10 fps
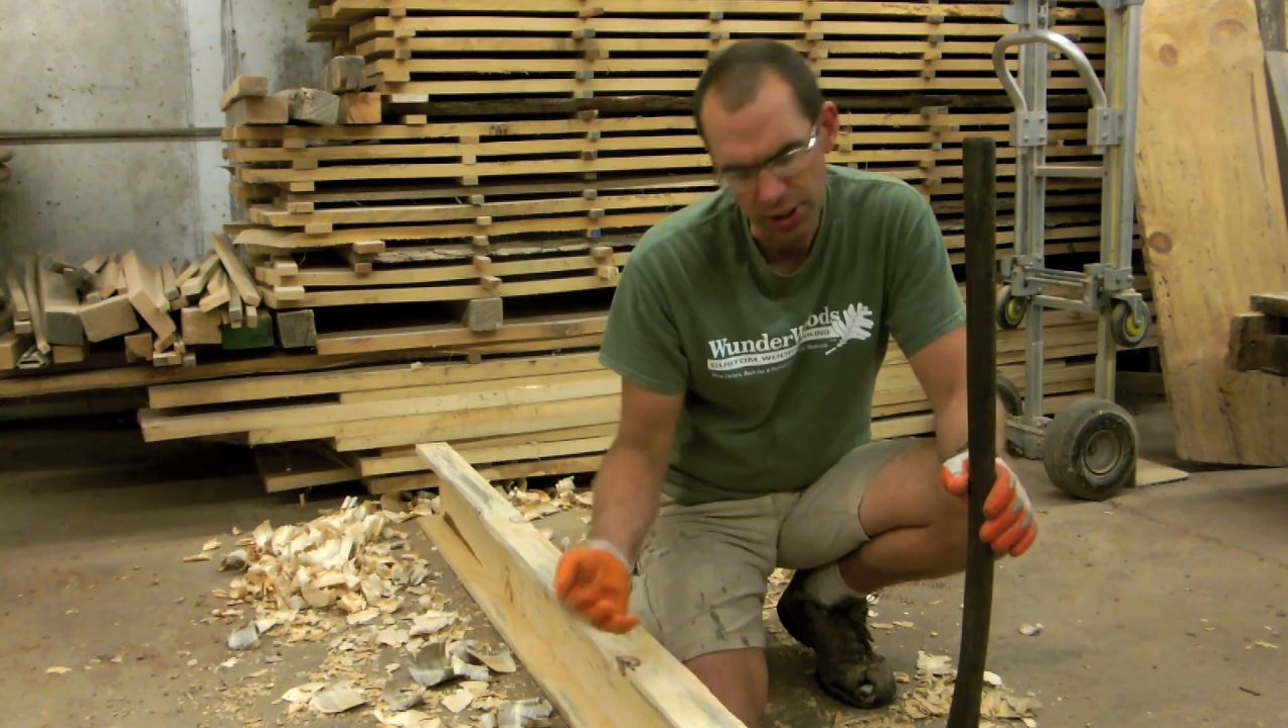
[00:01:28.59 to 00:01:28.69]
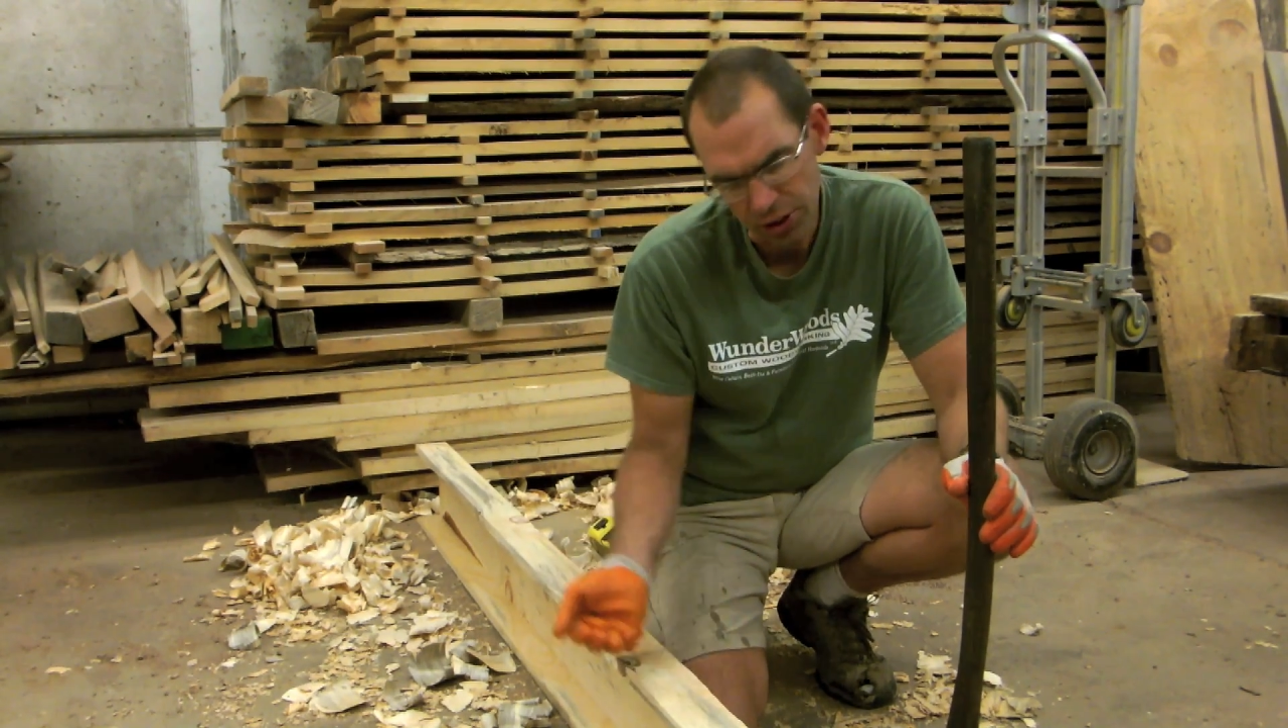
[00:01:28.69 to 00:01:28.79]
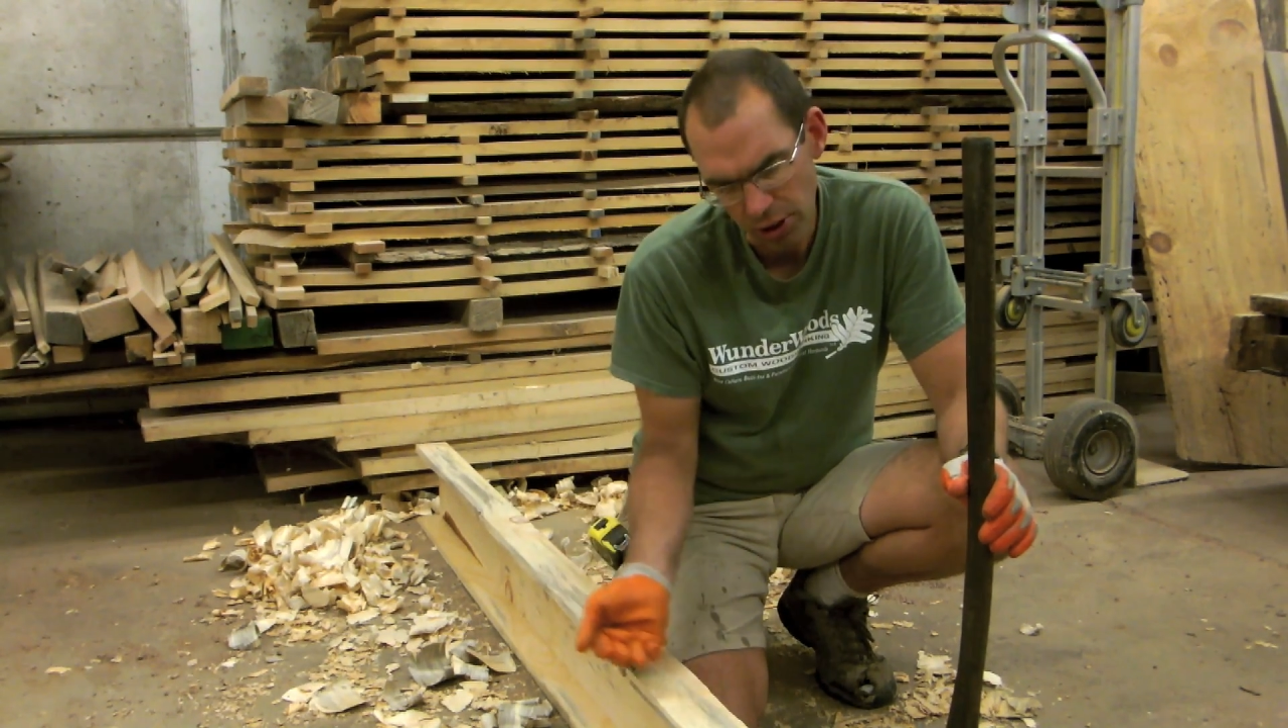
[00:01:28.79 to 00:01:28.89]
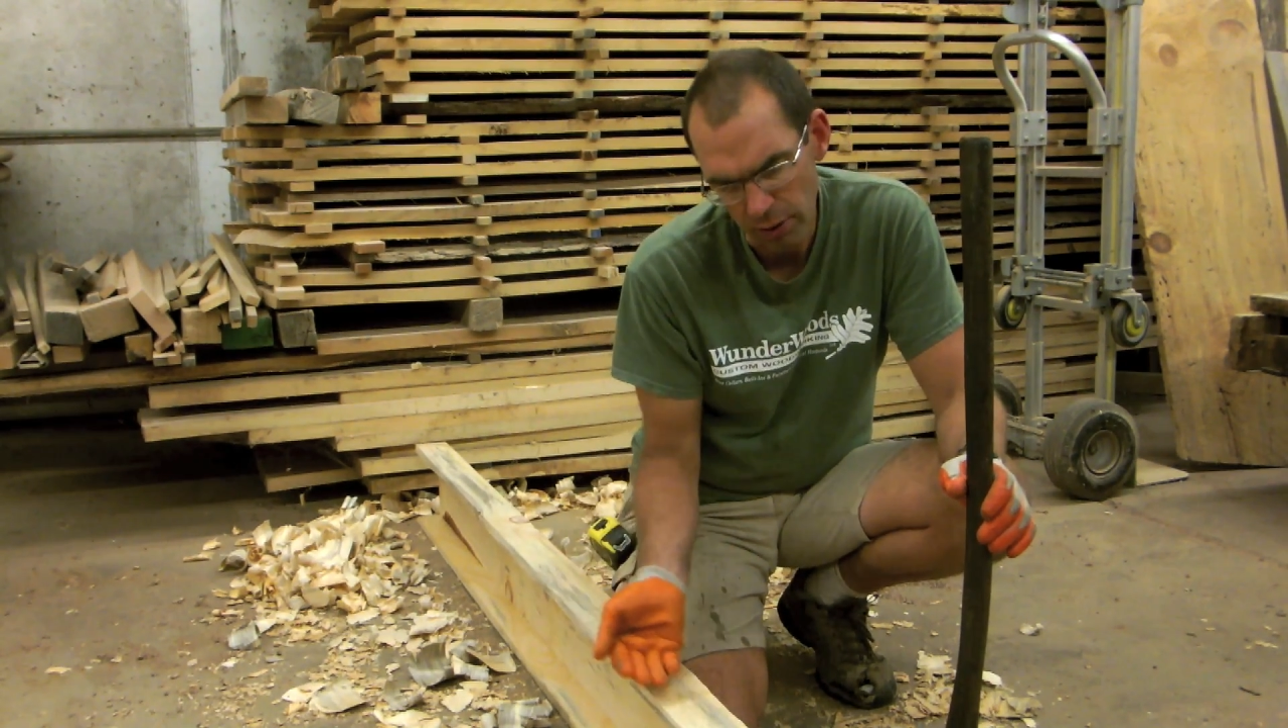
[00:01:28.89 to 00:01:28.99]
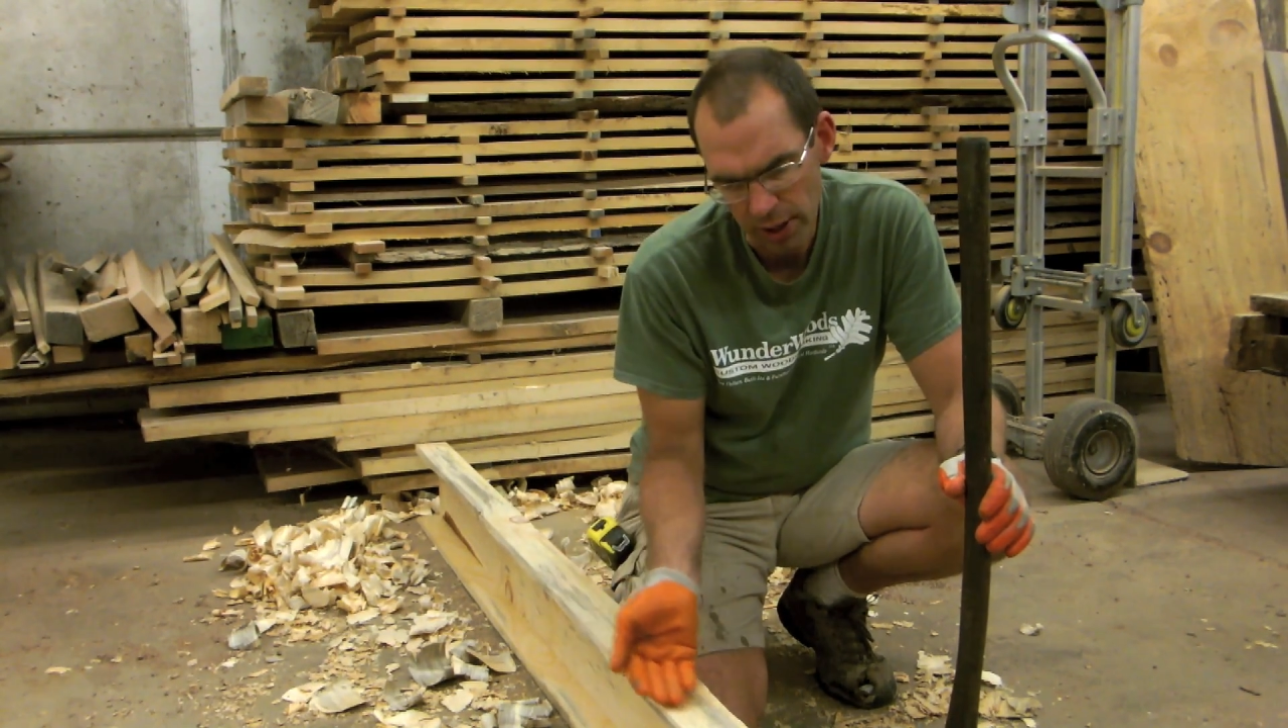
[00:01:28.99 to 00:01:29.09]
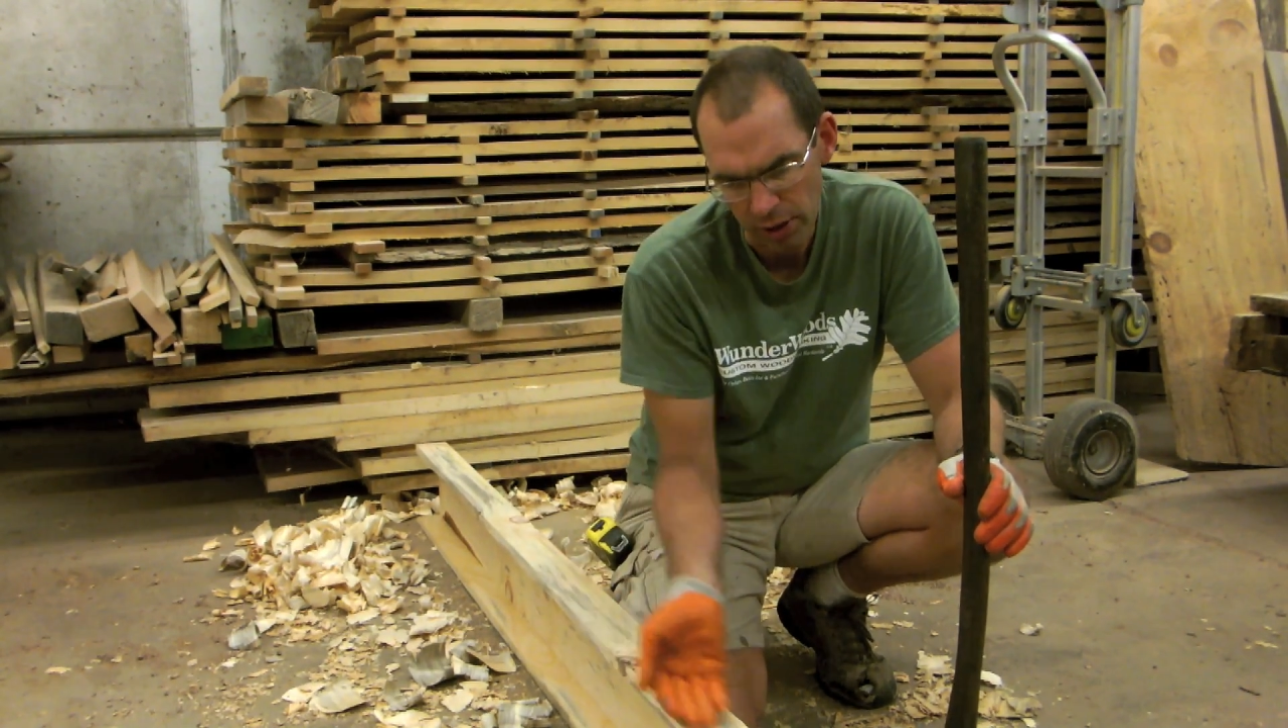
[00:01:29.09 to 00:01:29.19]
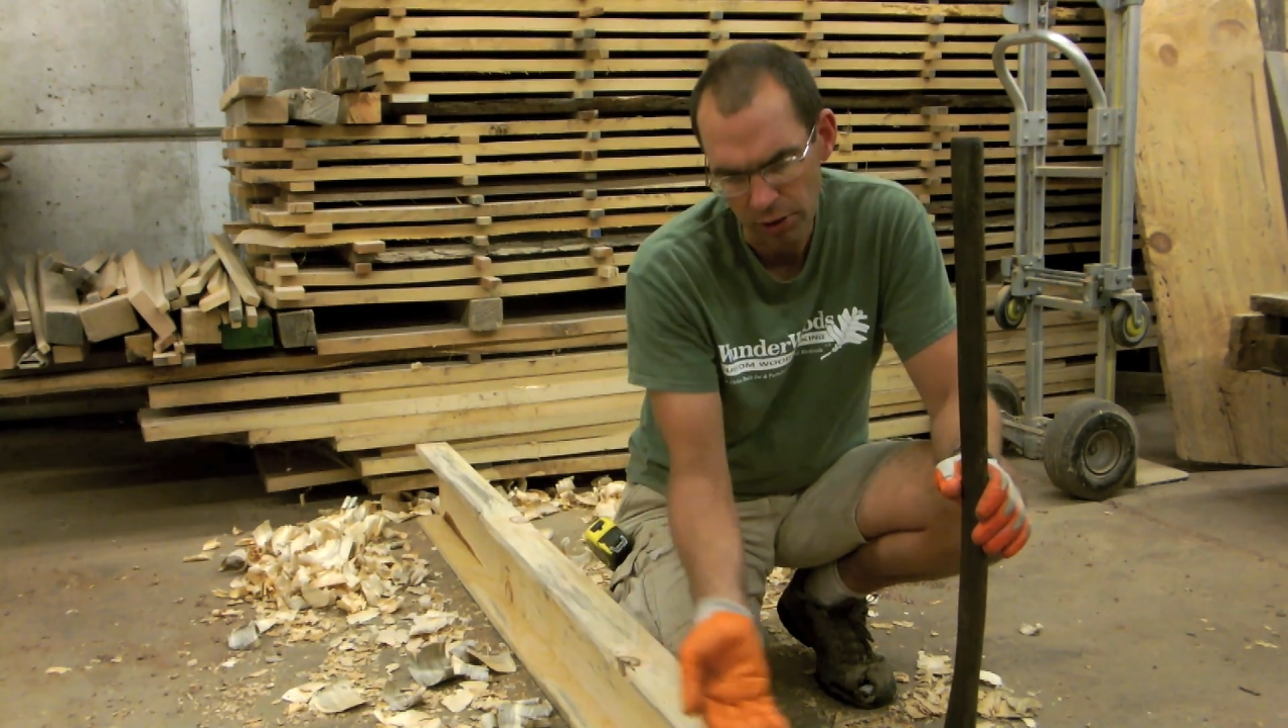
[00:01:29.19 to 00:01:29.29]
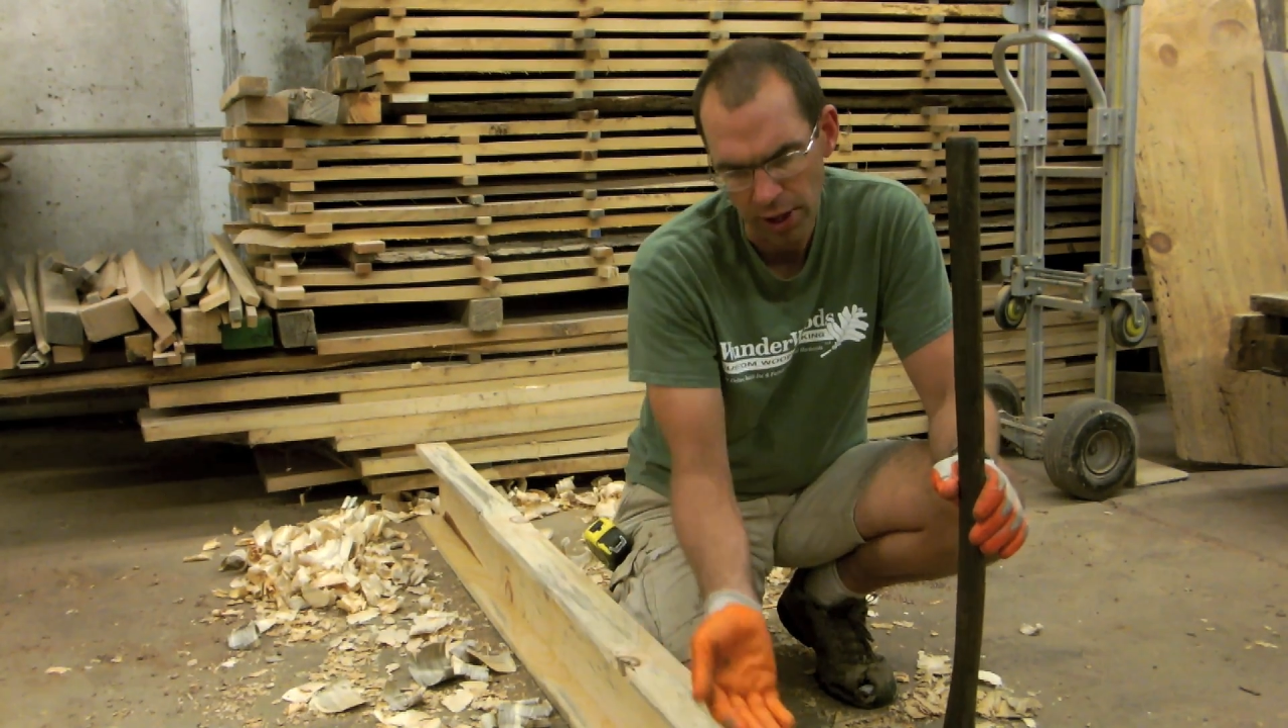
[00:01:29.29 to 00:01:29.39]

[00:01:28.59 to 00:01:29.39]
you turn around and go